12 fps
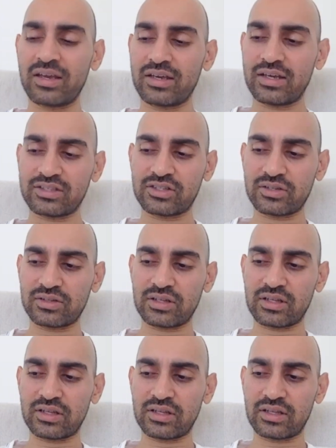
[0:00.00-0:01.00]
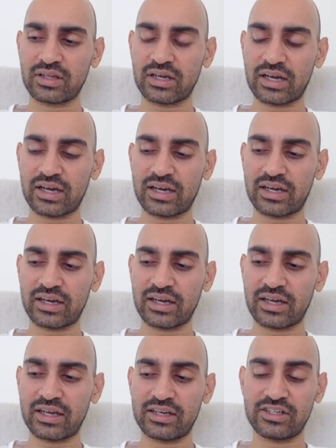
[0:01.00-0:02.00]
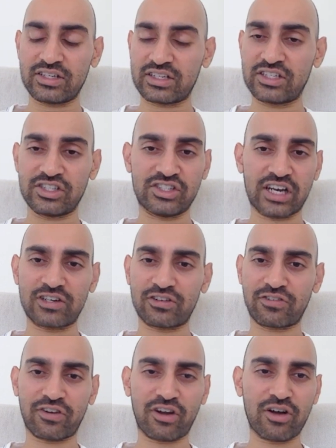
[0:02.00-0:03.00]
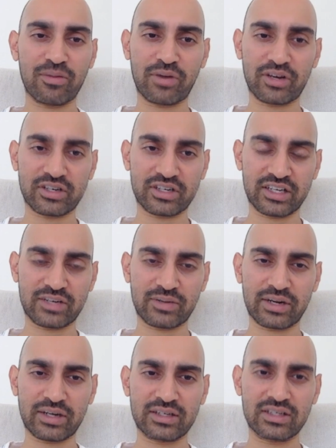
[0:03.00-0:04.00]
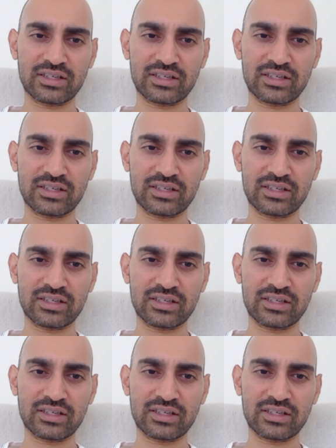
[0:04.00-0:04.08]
Yeah, so, and just in general for all marketing, correct?